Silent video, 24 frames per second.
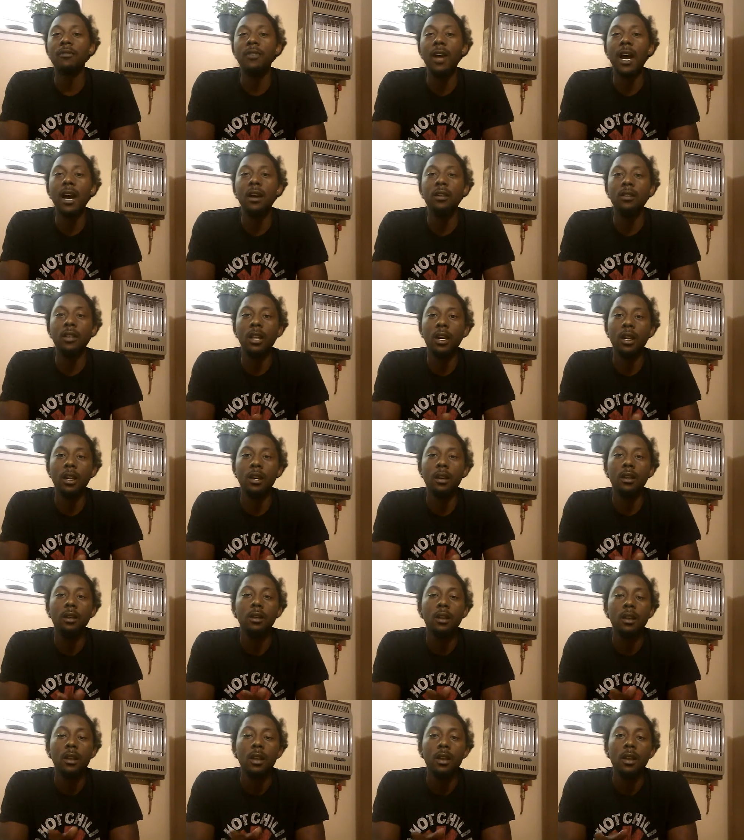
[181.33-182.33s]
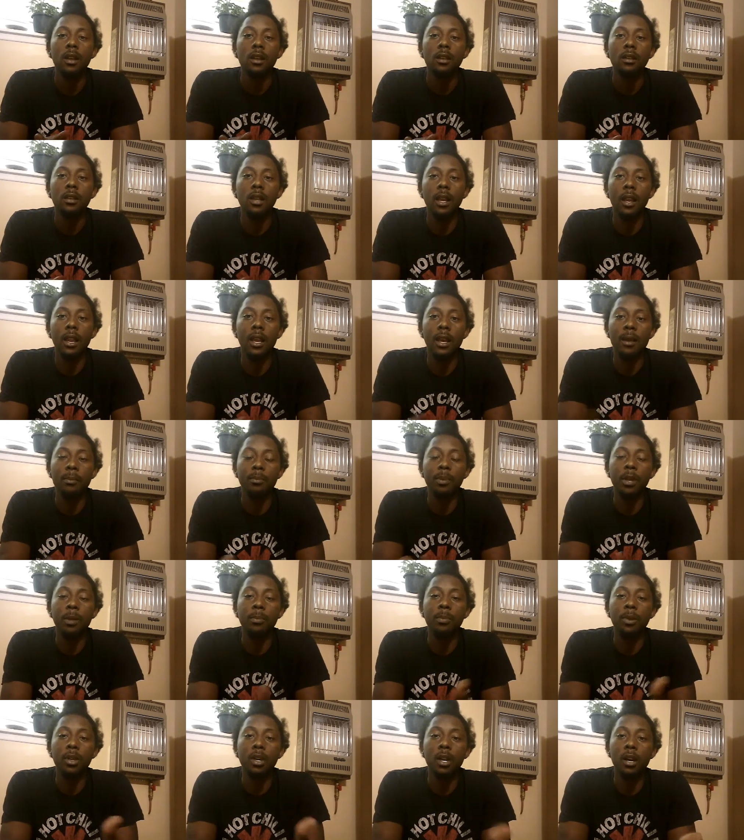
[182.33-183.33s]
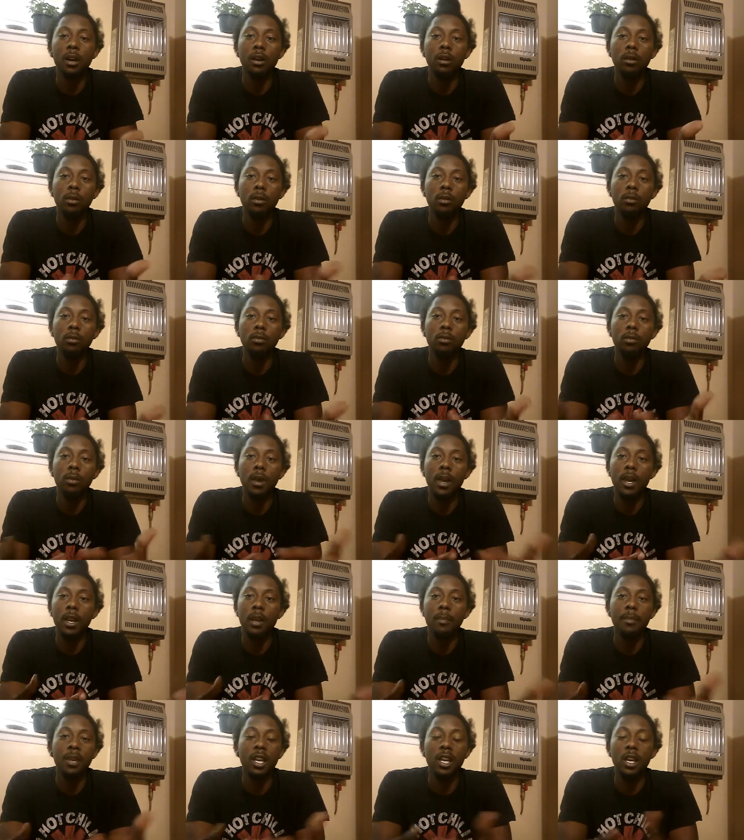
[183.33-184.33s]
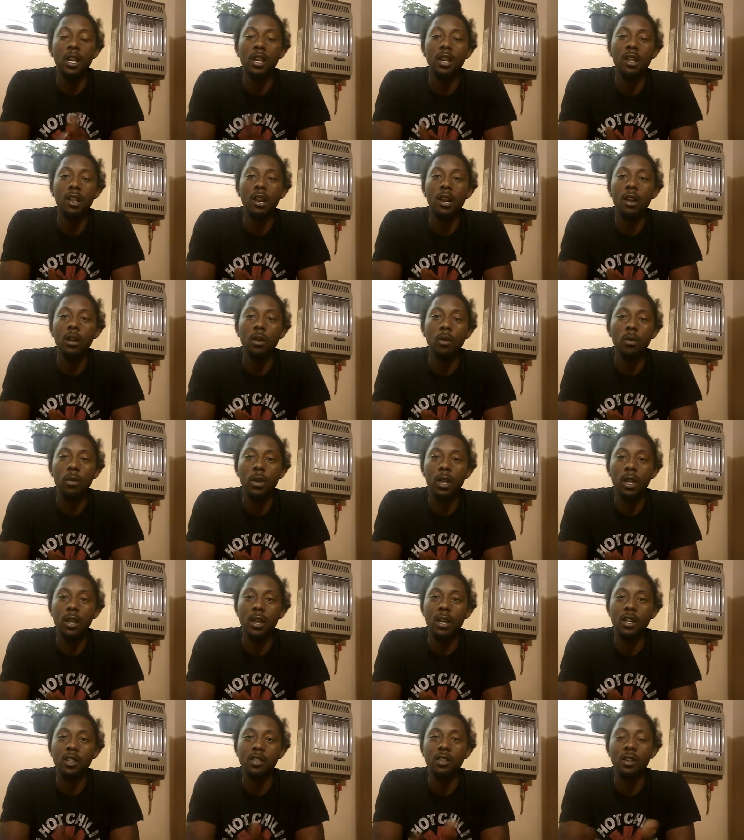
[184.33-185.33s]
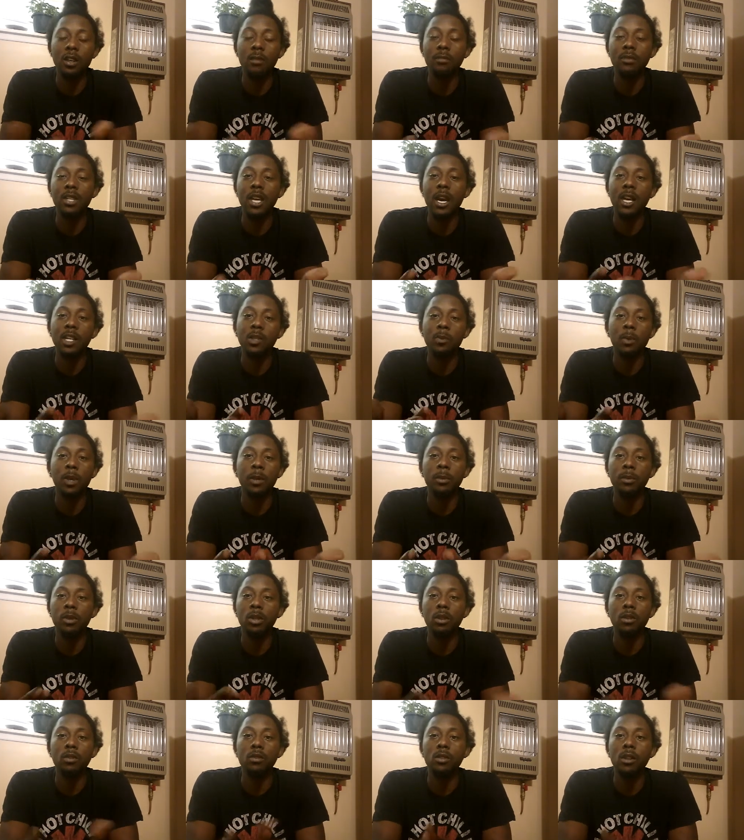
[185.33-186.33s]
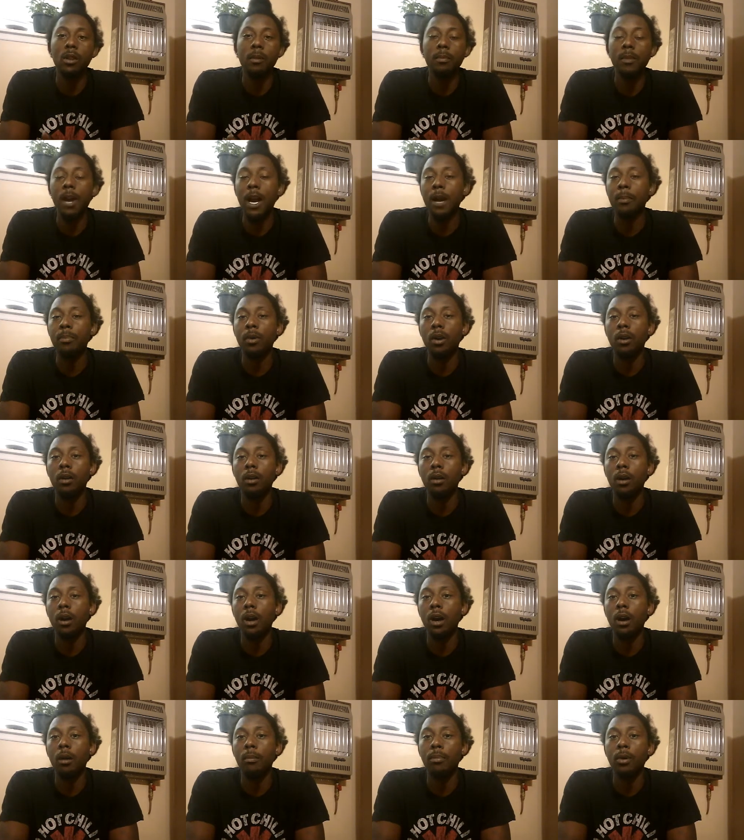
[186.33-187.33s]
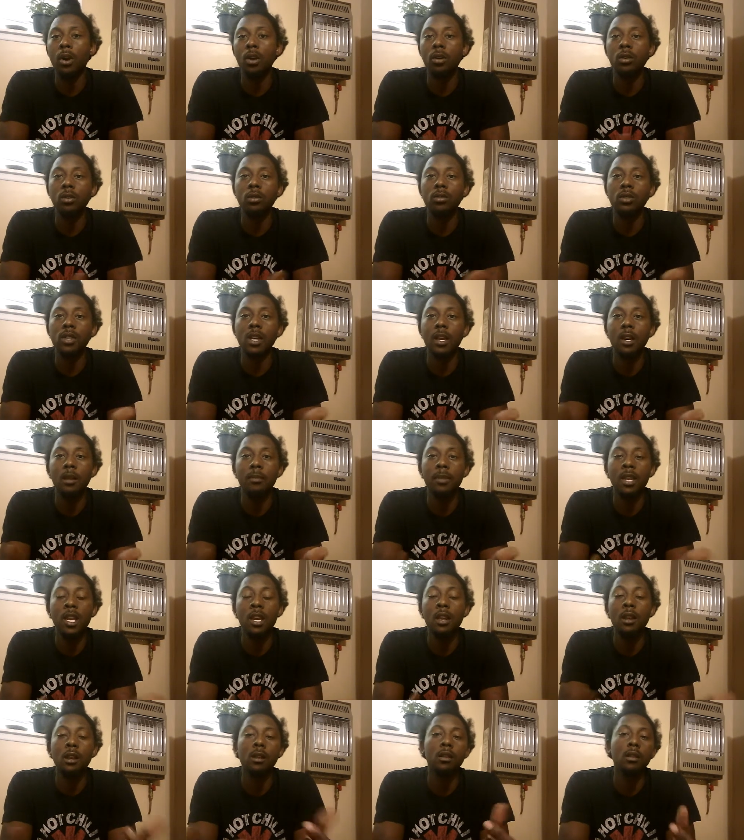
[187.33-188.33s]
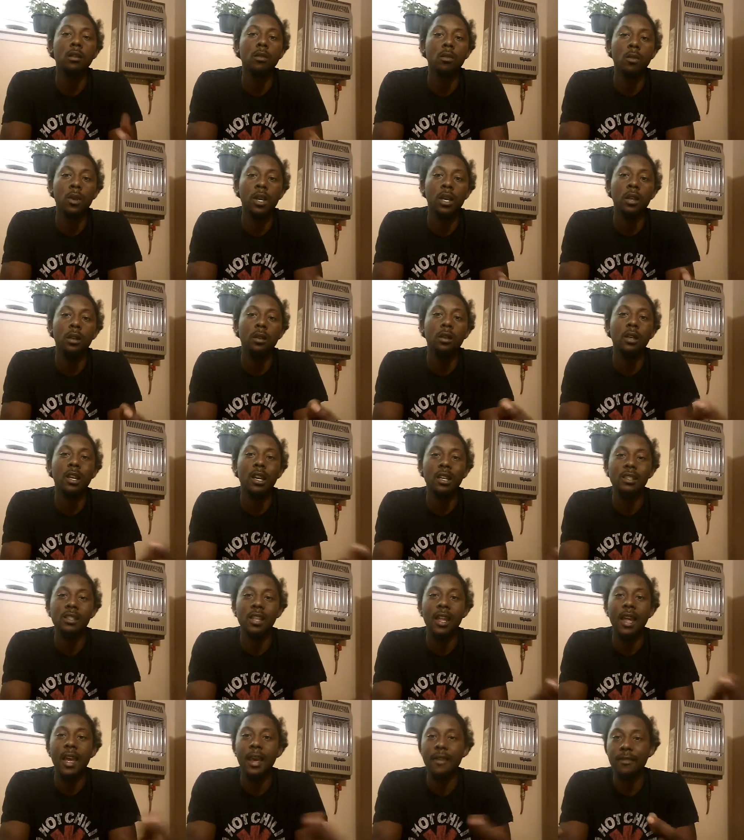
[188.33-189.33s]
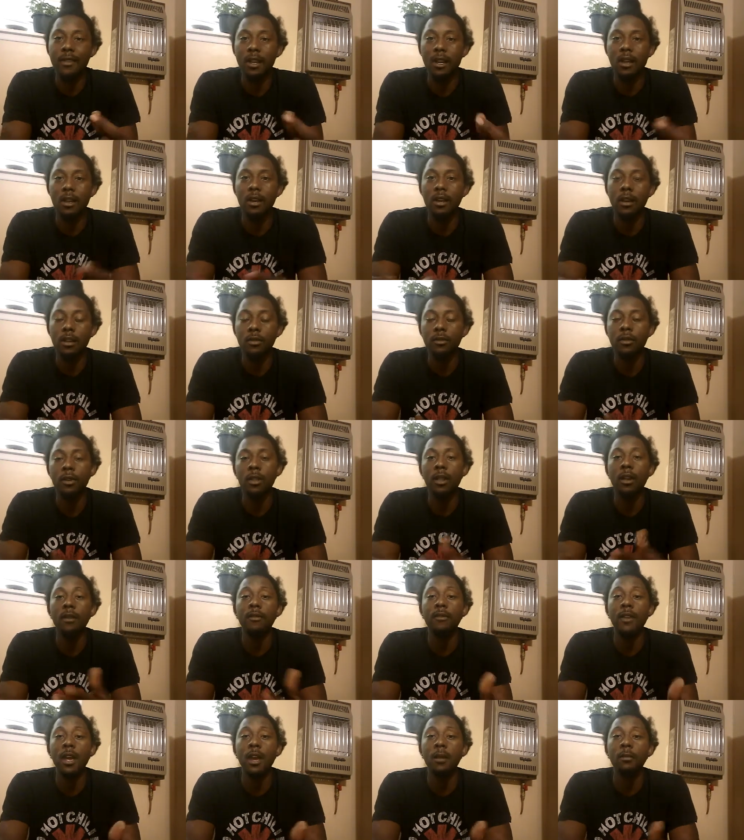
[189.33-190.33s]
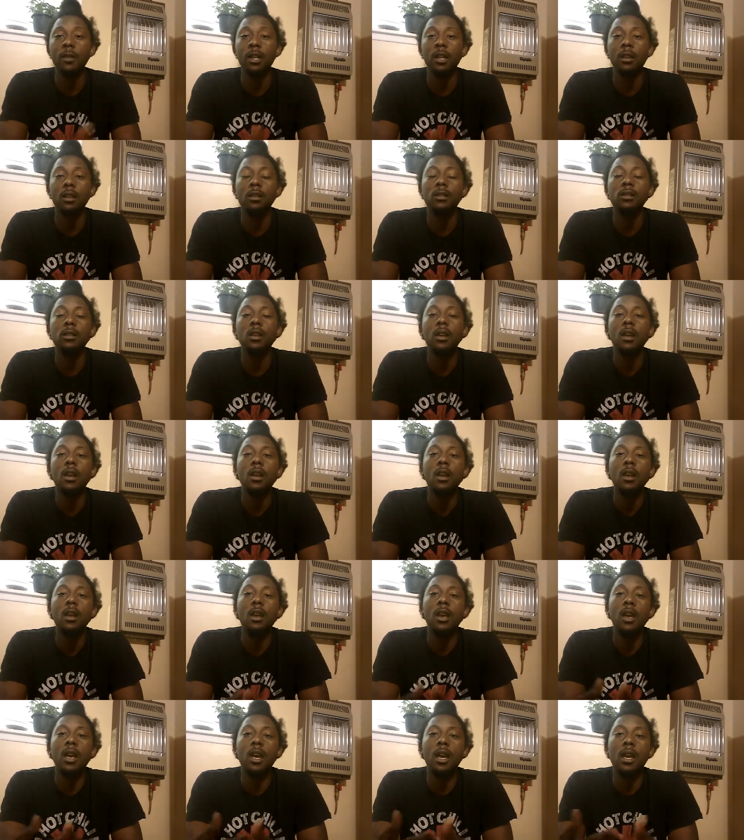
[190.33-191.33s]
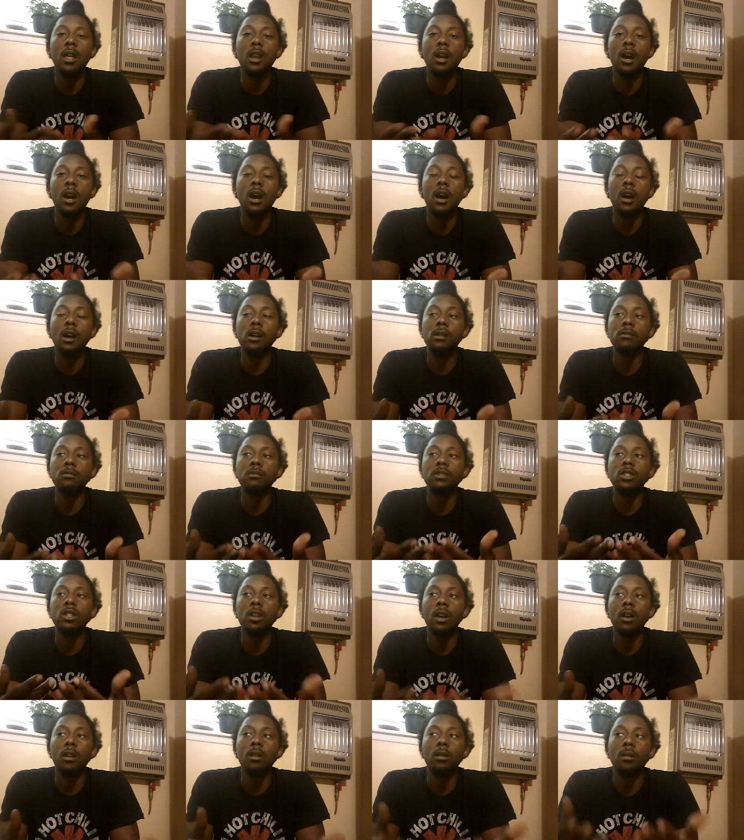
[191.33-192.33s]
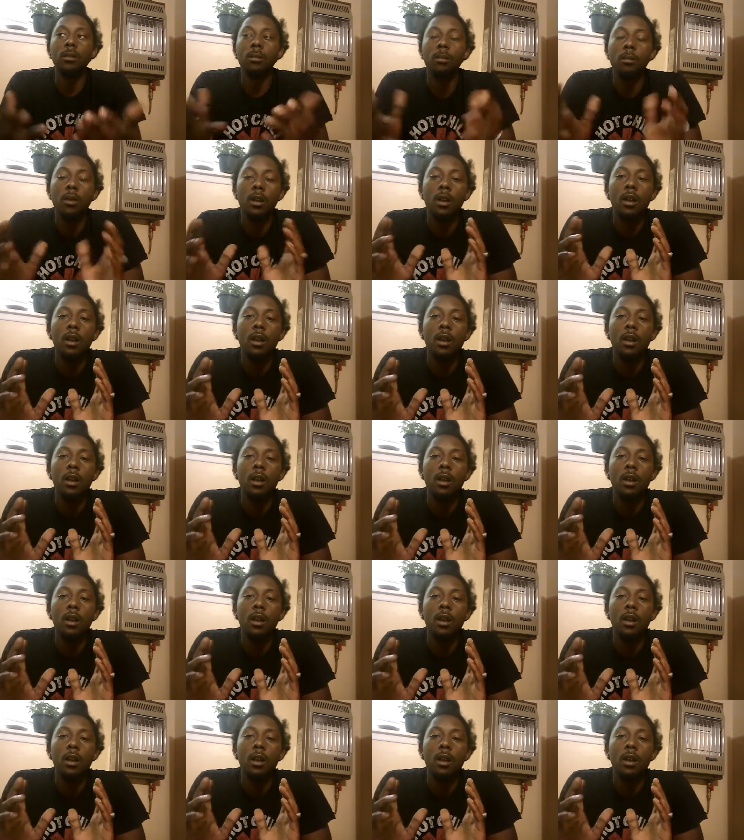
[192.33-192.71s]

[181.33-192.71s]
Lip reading: out there to let people know at the beginning of the week, because sometimes people usually buy produce at the beginning of the week because they have to cook for their families. And so